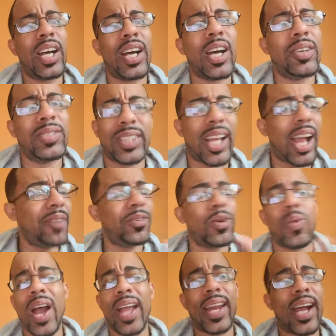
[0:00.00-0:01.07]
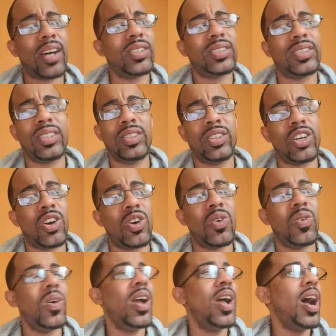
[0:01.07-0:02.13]
Uh, it was a guy from the White House, you
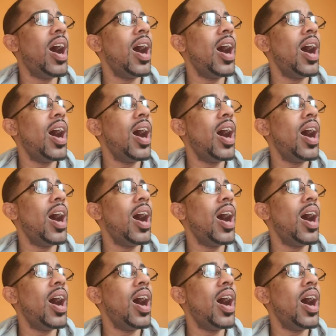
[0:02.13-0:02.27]
know,